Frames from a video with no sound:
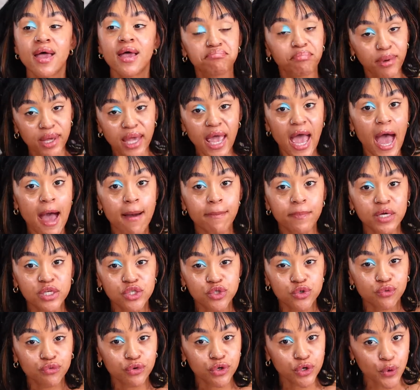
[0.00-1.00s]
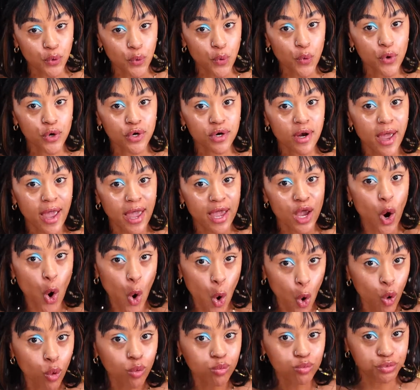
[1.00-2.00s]
be happy to record a
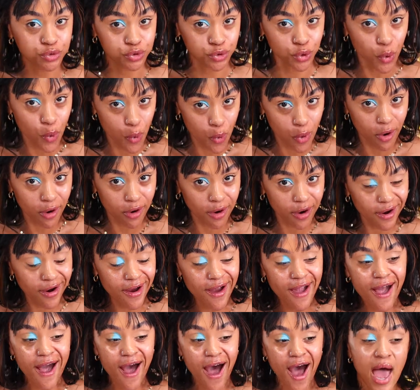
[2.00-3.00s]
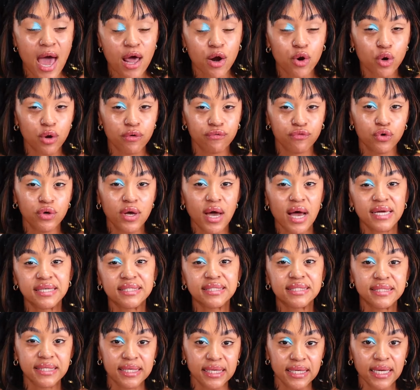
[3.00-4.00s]
home tour. I don't know if you guys
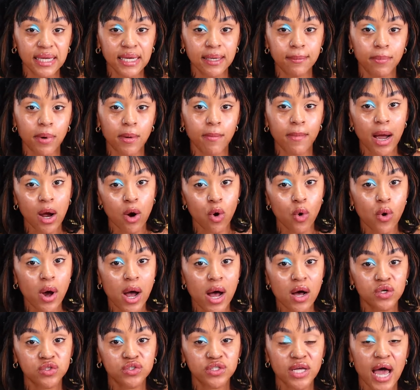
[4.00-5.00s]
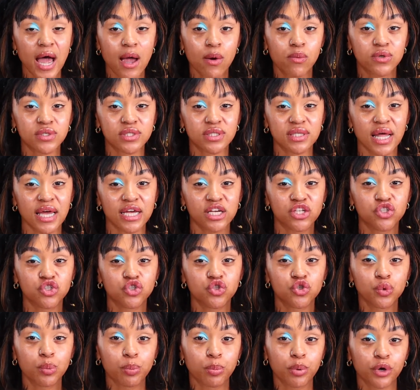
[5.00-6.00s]
seen it, but my old house, I was like
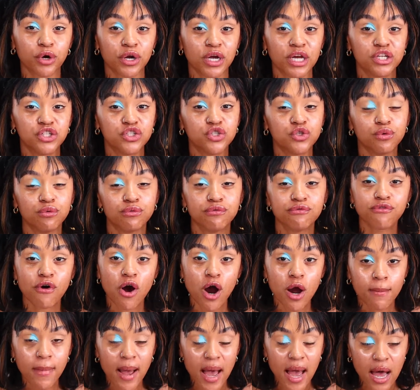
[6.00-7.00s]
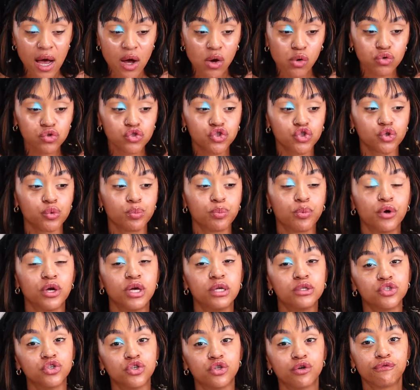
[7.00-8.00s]
super into farmhouse, super
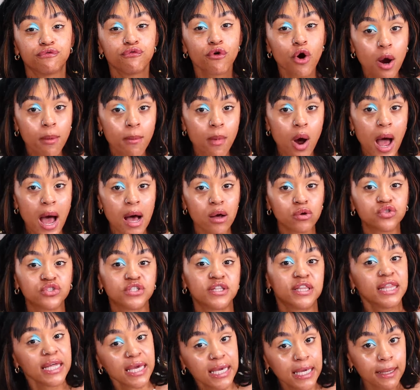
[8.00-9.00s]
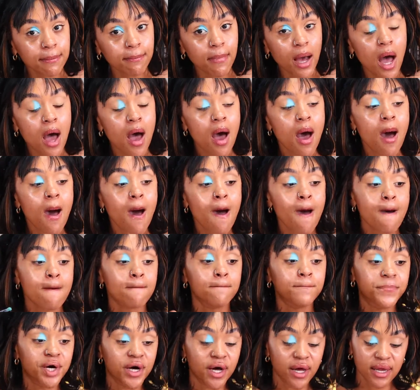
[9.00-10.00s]
into the farmhouse theme.
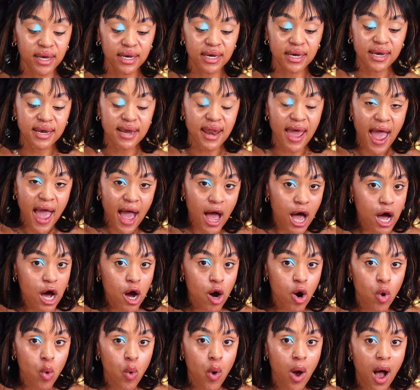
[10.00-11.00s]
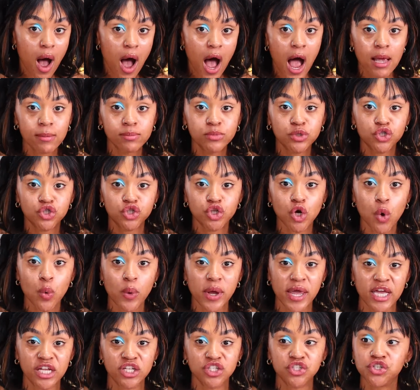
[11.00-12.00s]
But now I'm so
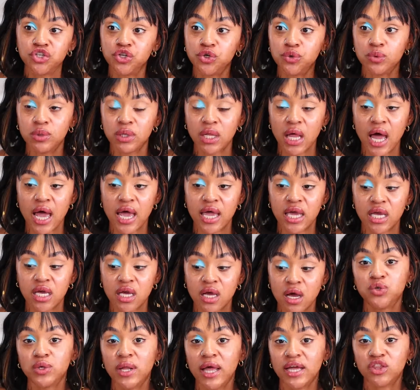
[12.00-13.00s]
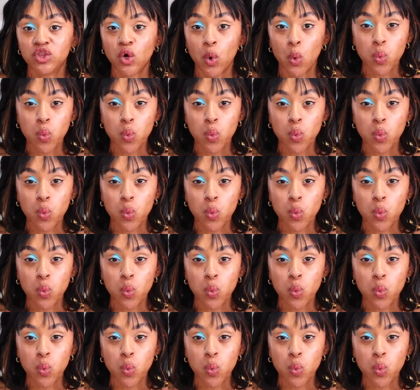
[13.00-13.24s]
into like the